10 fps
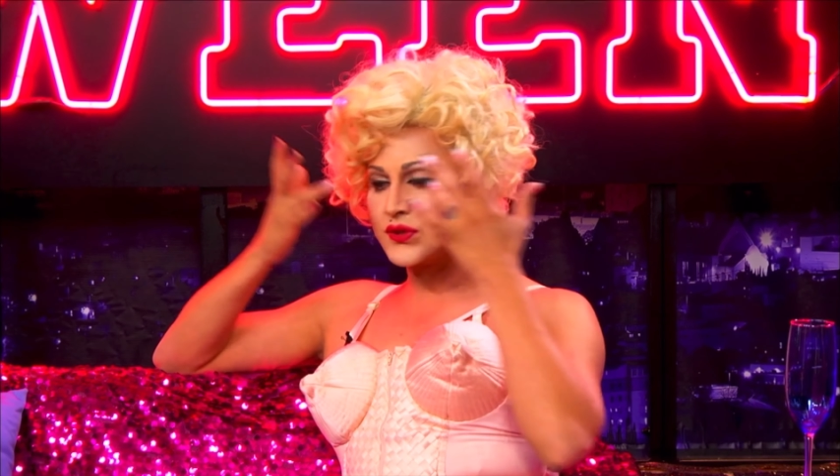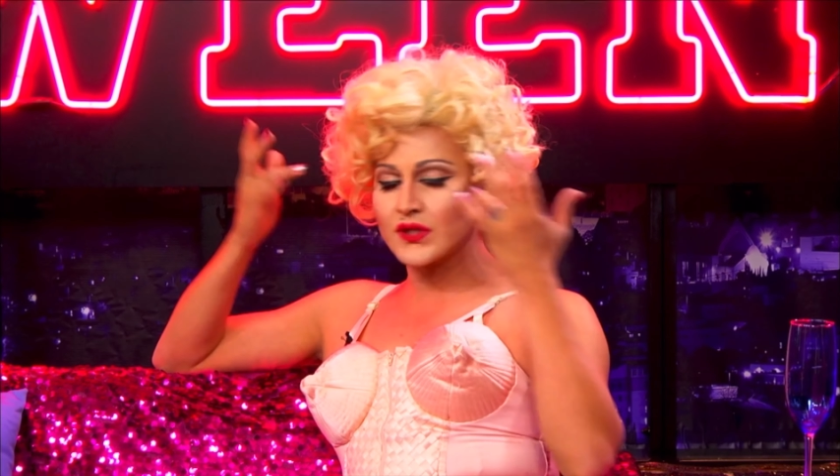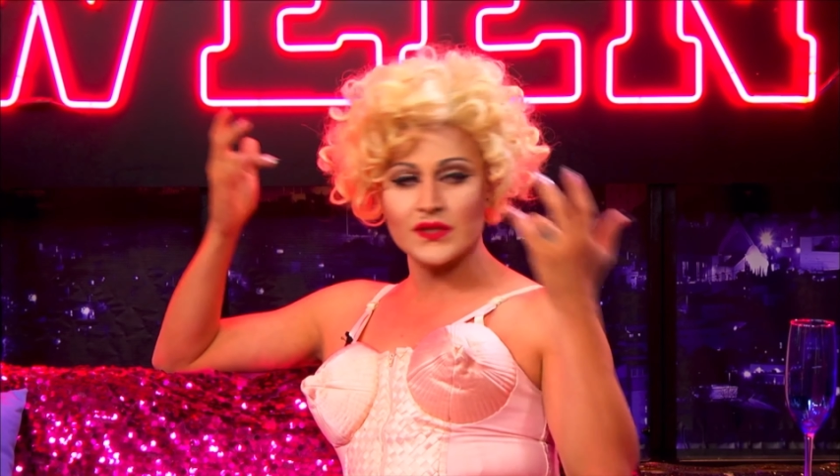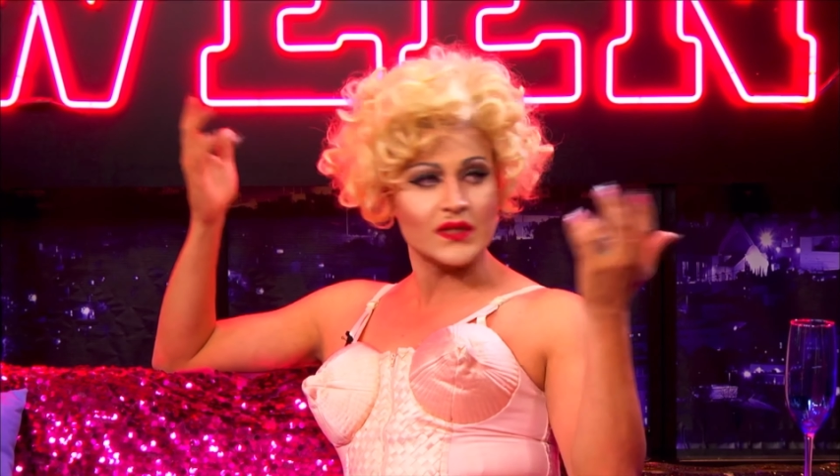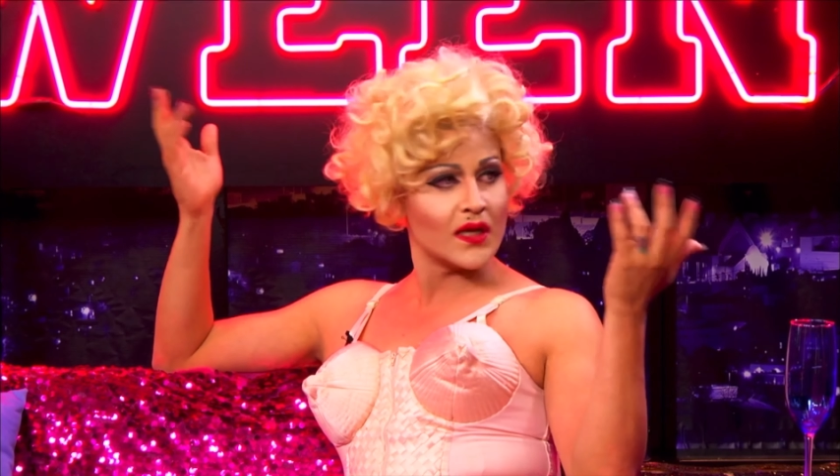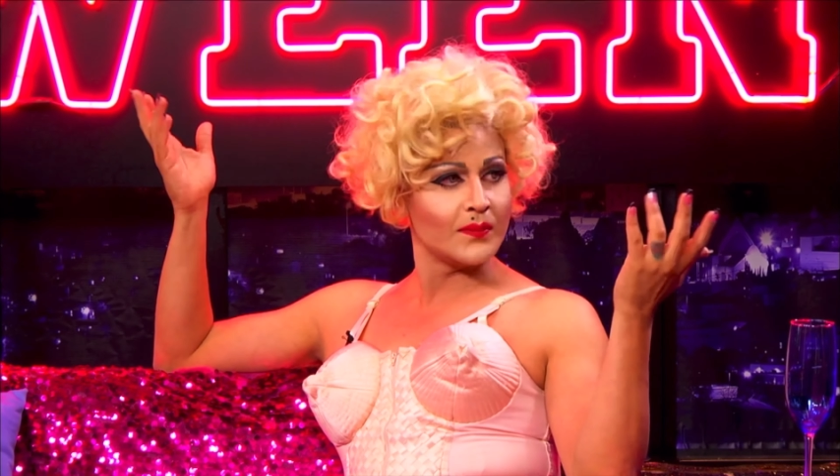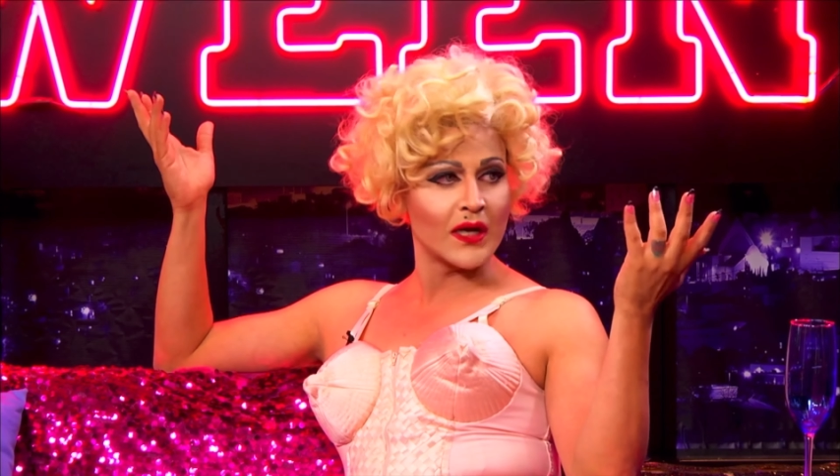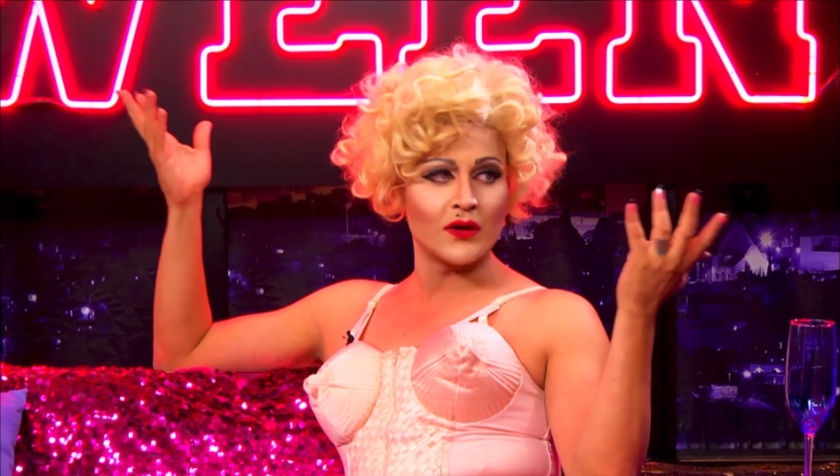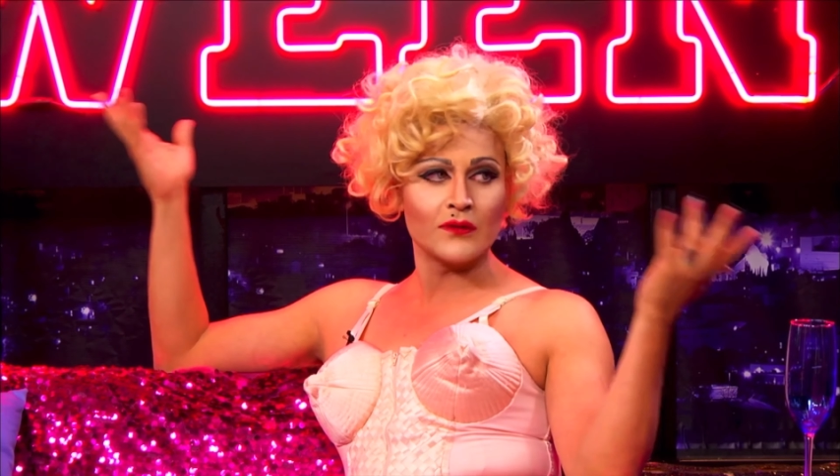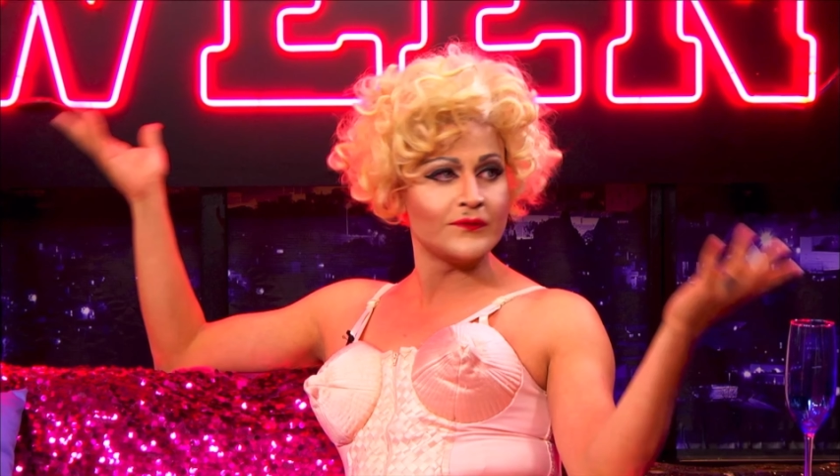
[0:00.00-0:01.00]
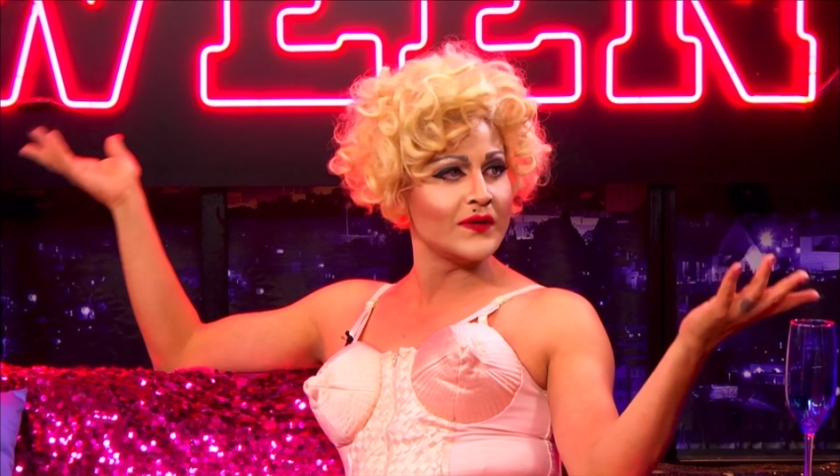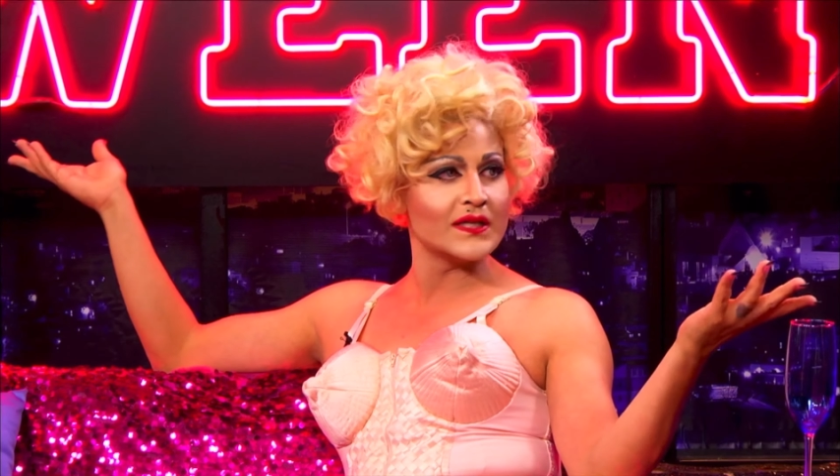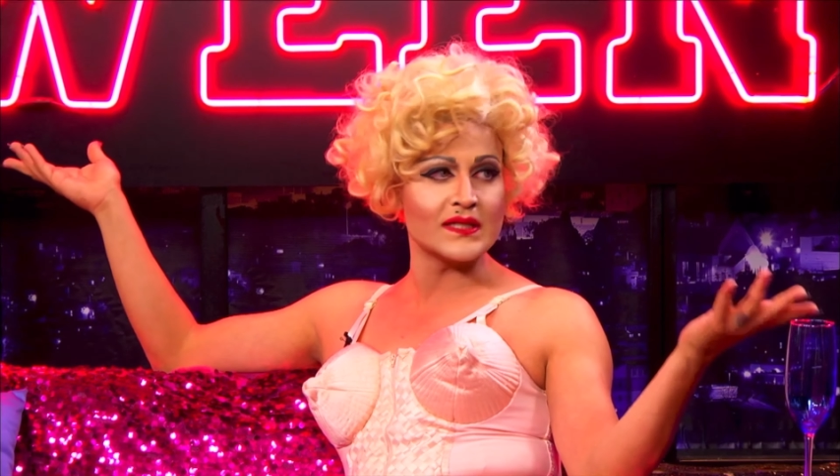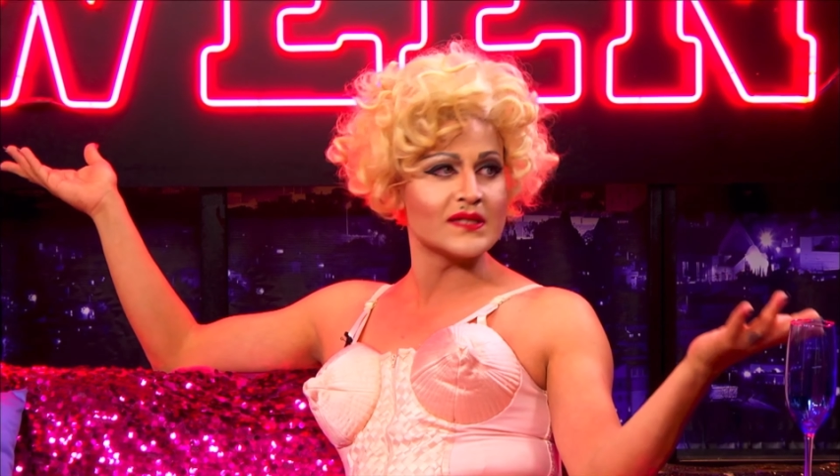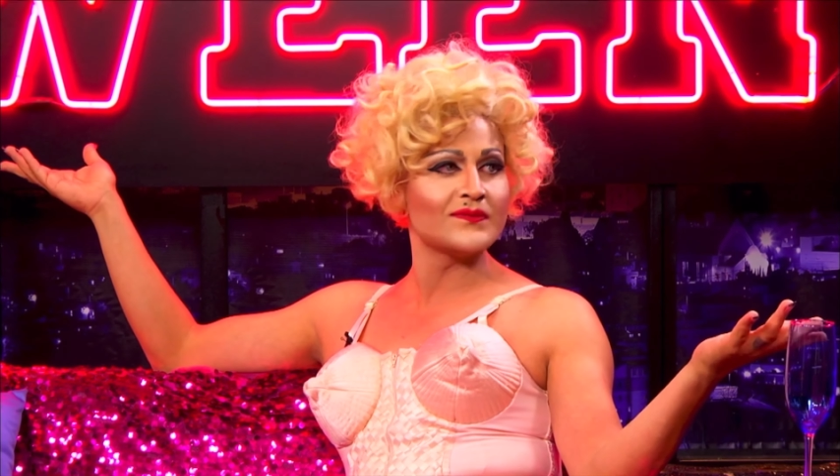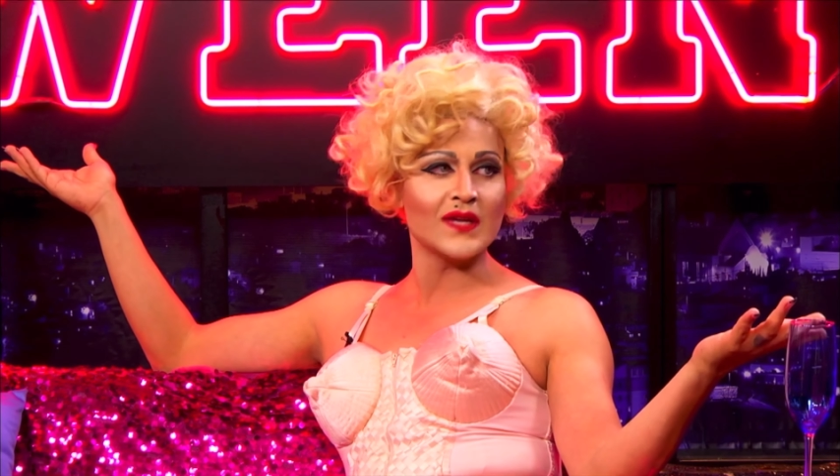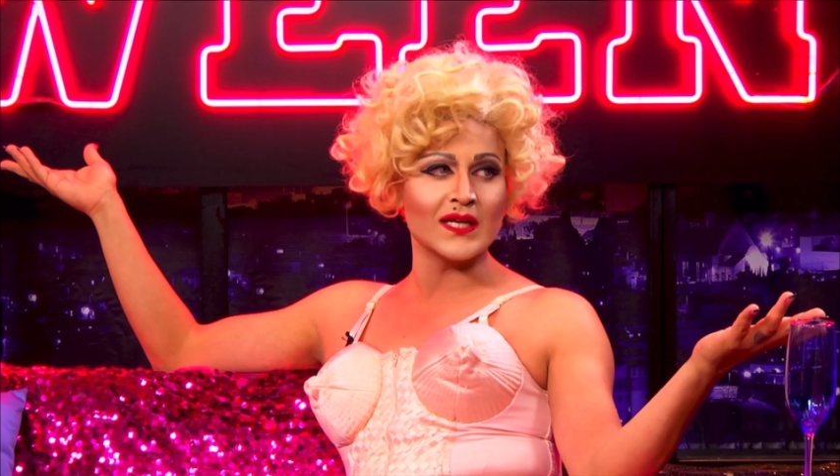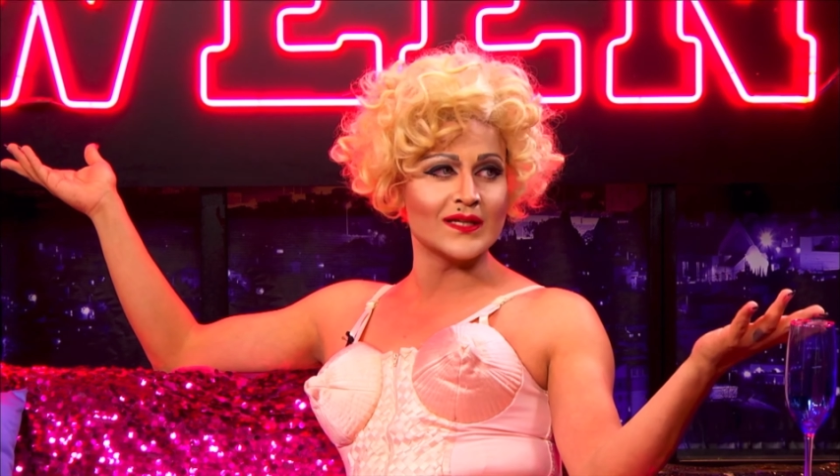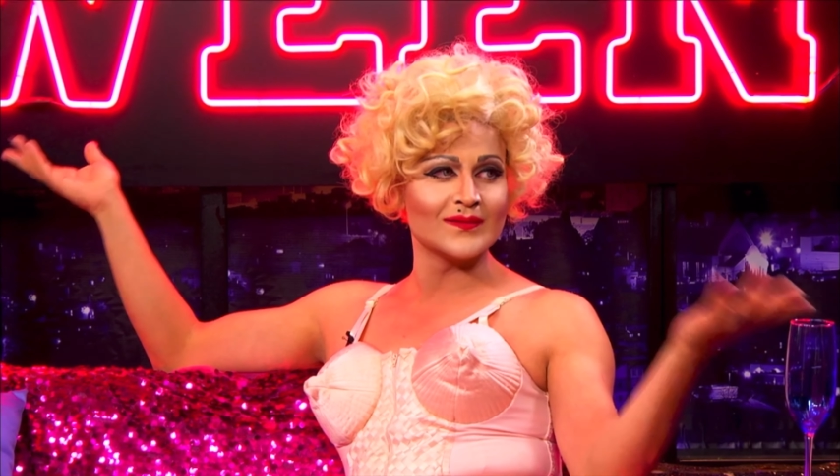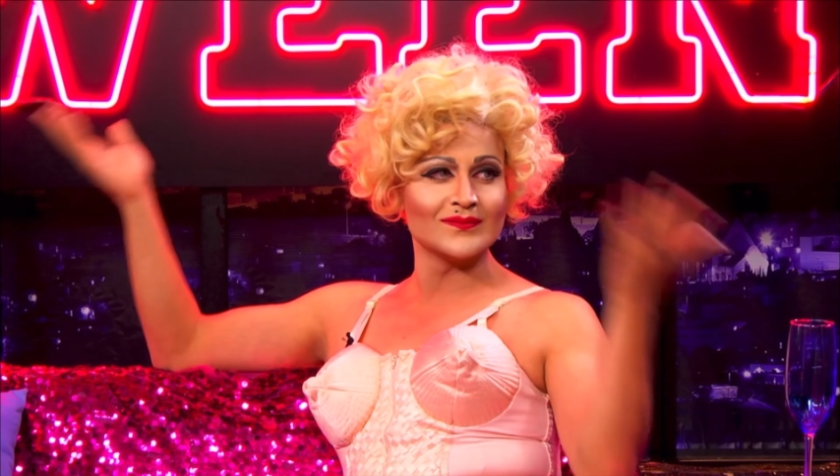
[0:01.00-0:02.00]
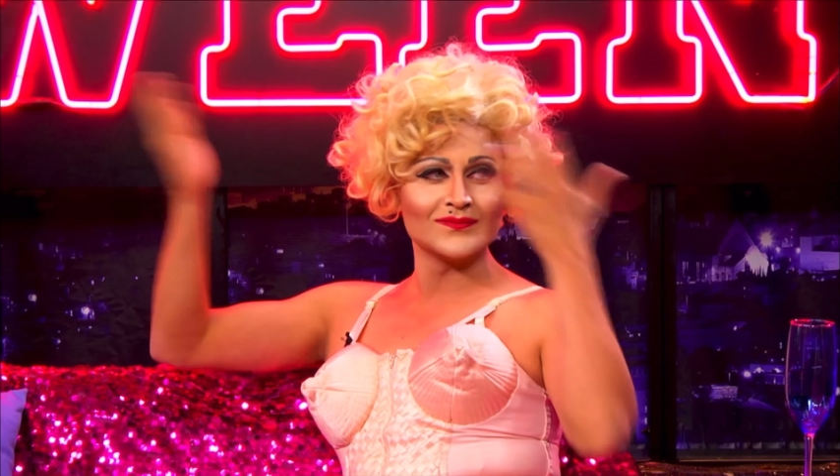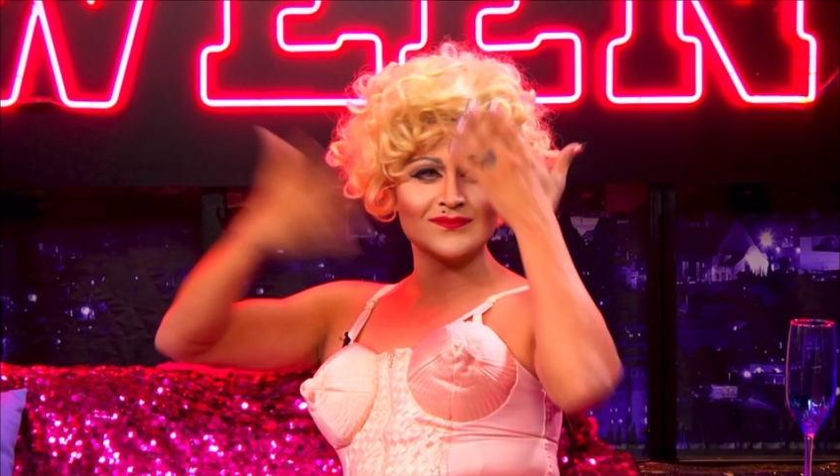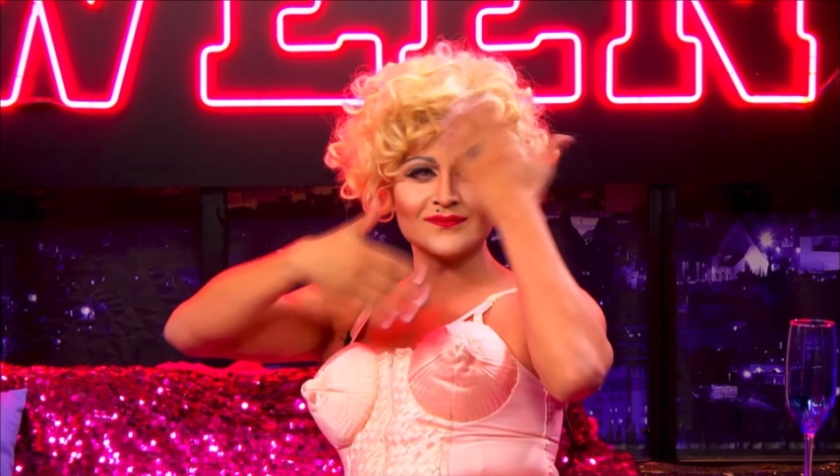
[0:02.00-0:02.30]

just my whole face is fake. Uh-huh.